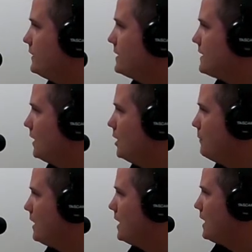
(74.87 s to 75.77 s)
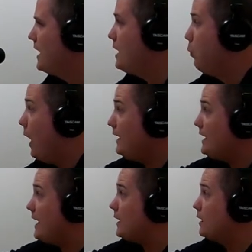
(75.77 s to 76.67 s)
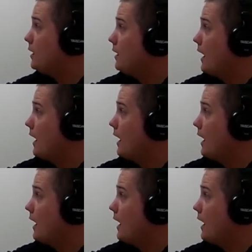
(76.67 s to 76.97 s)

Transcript: did they tell him, he wanted it.